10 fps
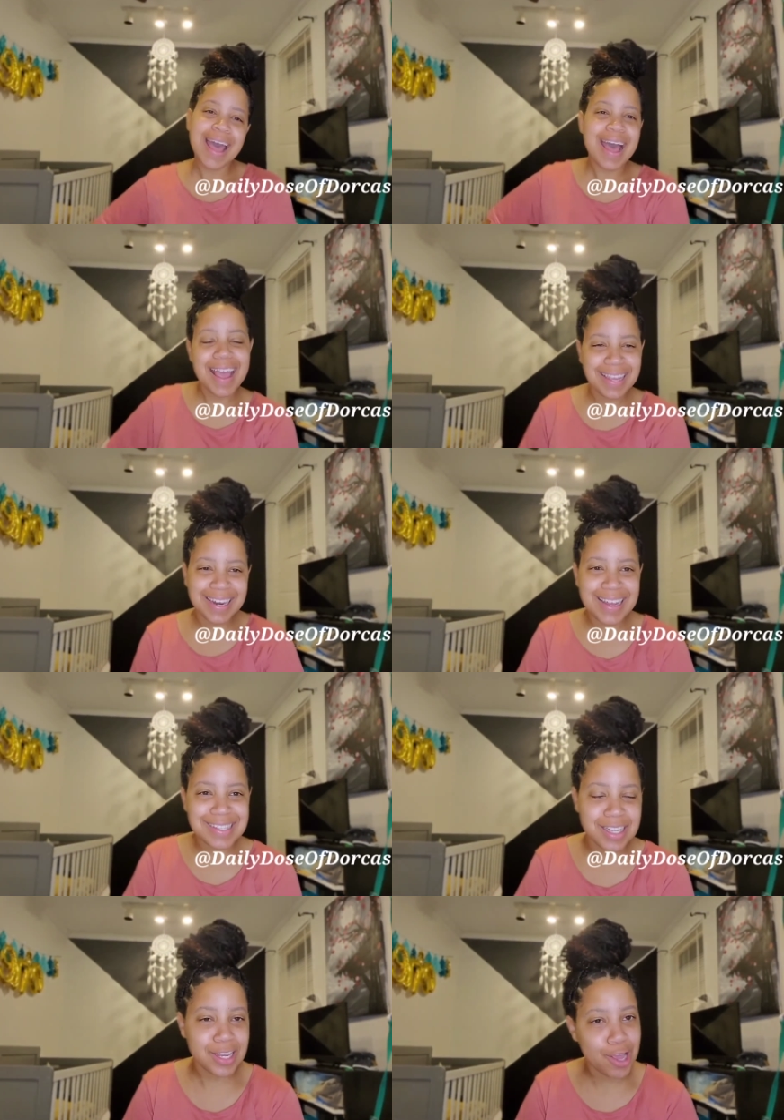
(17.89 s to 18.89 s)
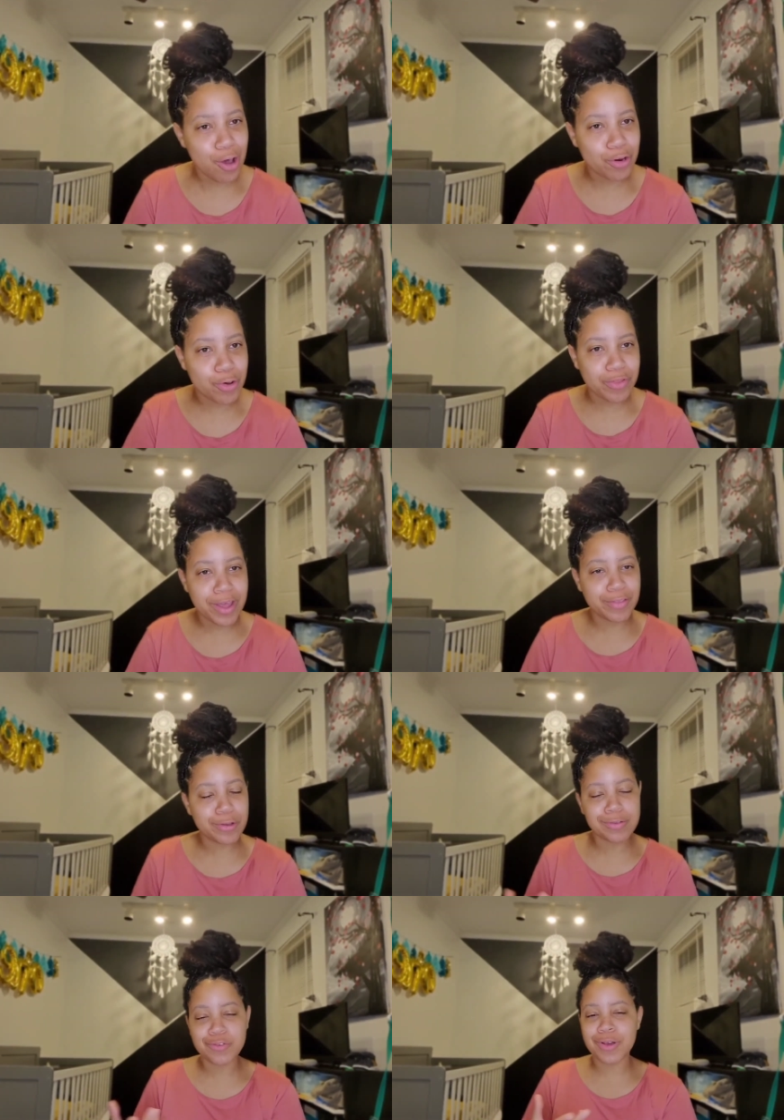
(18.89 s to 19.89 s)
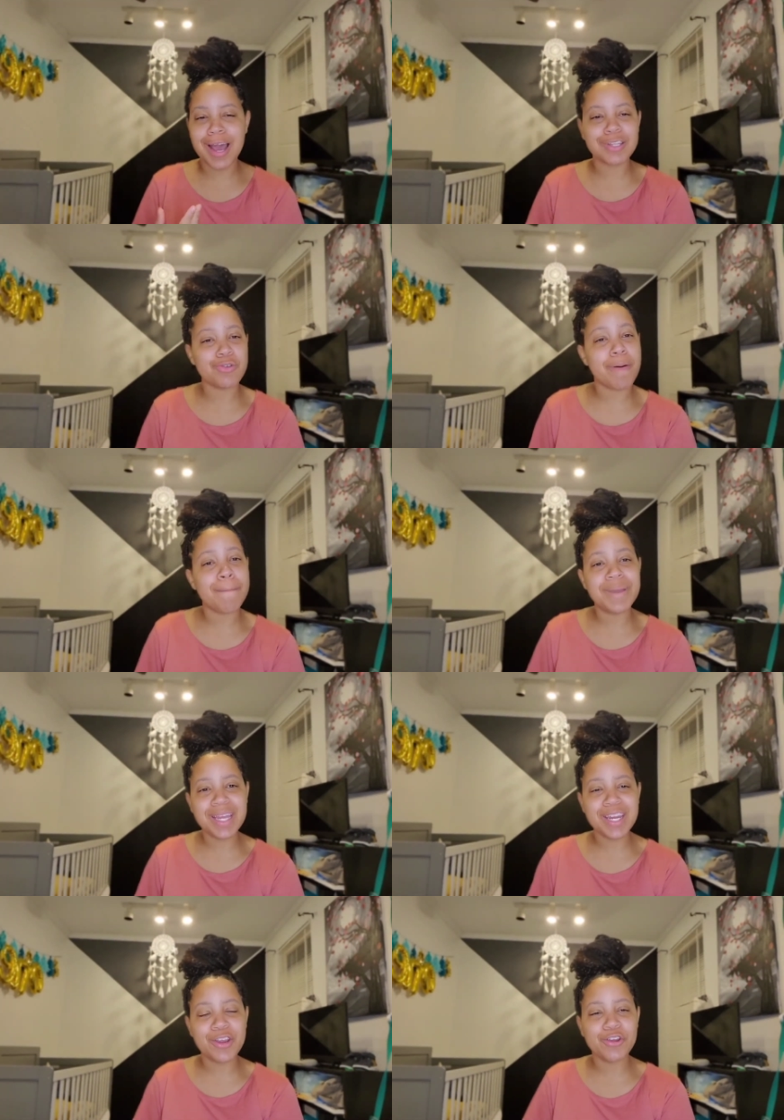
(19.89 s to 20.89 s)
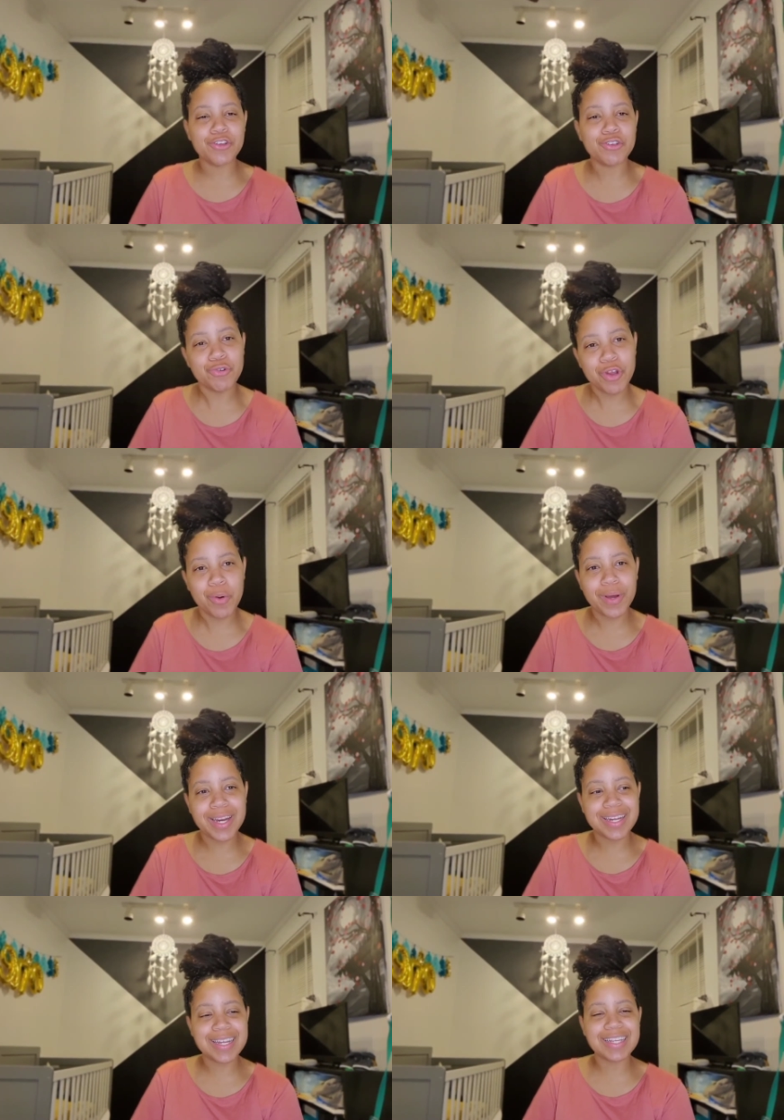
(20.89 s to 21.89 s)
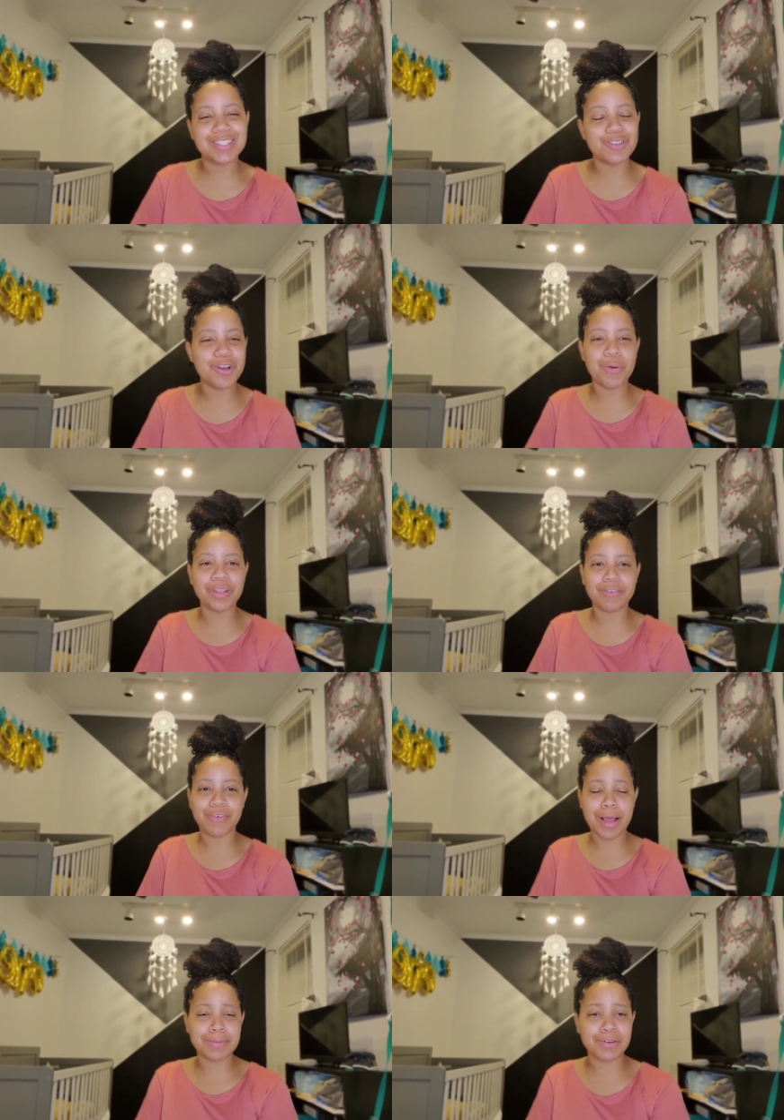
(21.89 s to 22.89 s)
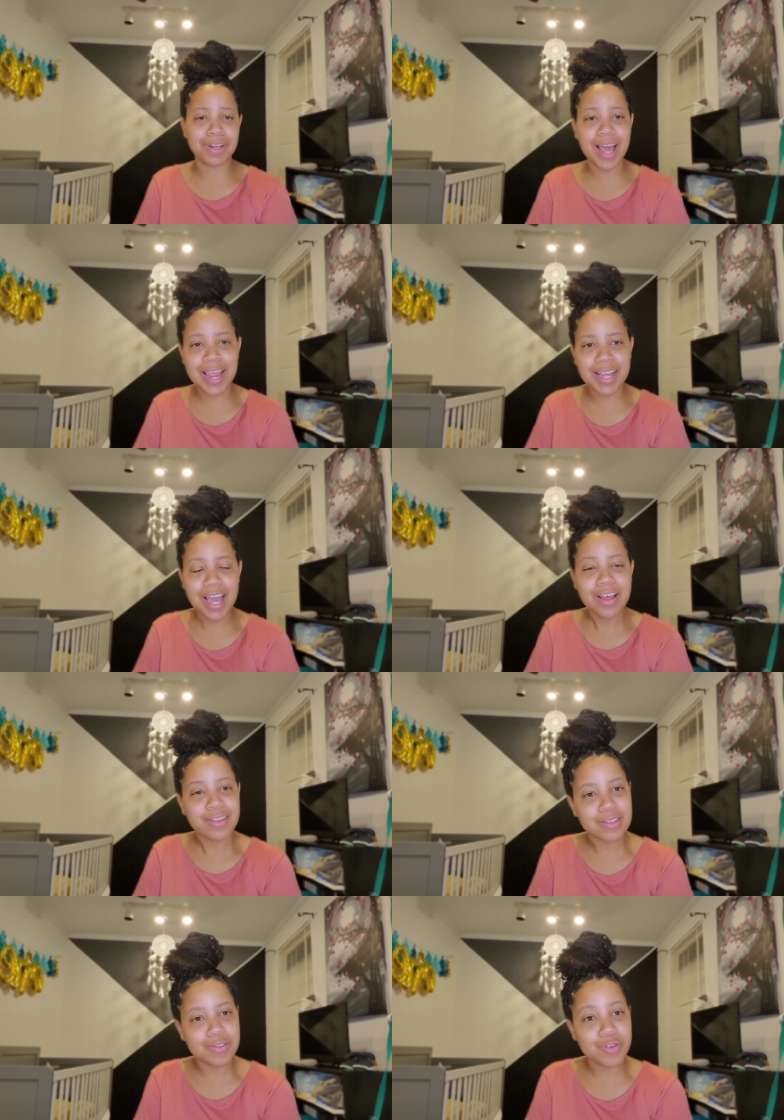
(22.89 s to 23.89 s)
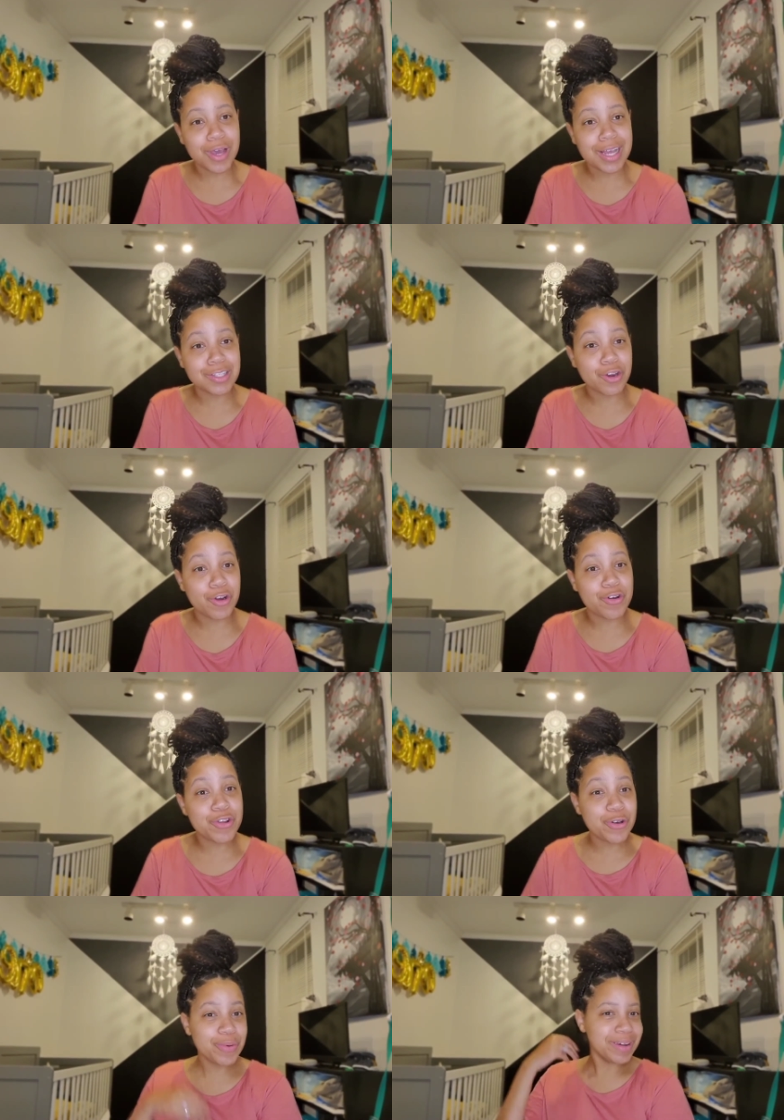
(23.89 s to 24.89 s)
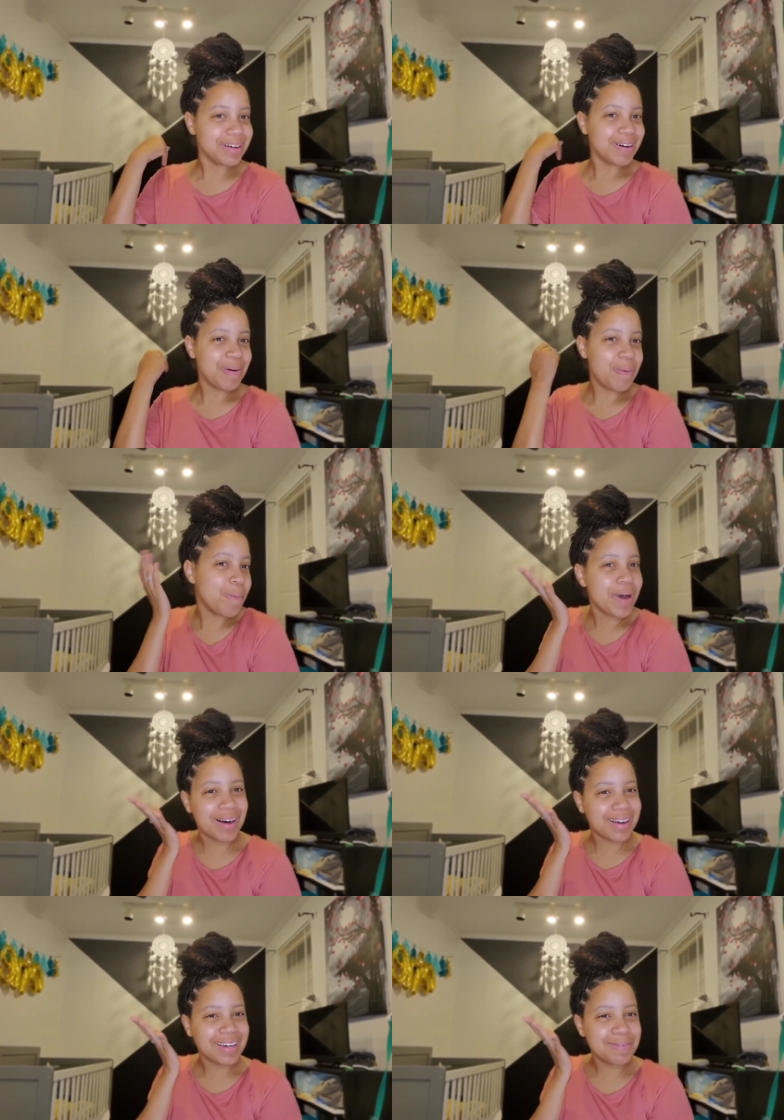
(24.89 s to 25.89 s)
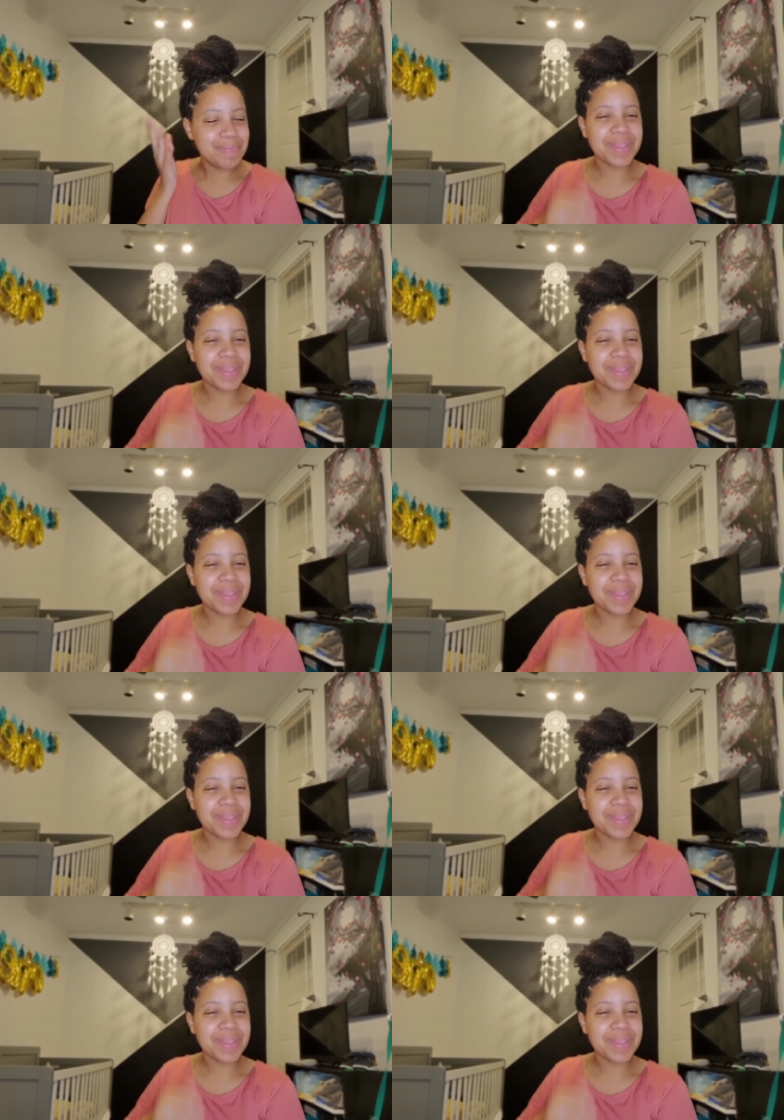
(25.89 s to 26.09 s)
I cannot sing, y'all know that. Those of you guys who have been here, you know what it is, you know what the vibes are like. Those of you guys that are new, welcome.